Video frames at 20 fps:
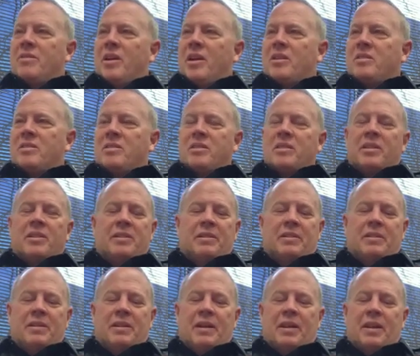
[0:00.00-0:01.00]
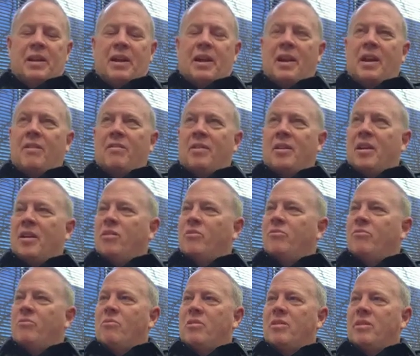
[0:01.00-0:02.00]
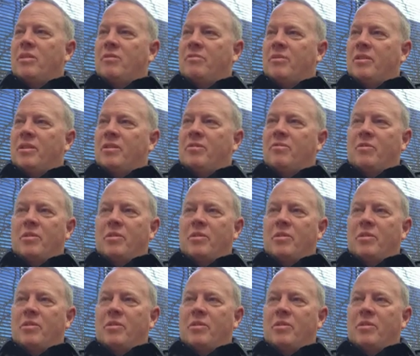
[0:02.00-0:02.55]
We actually I got out in California and we,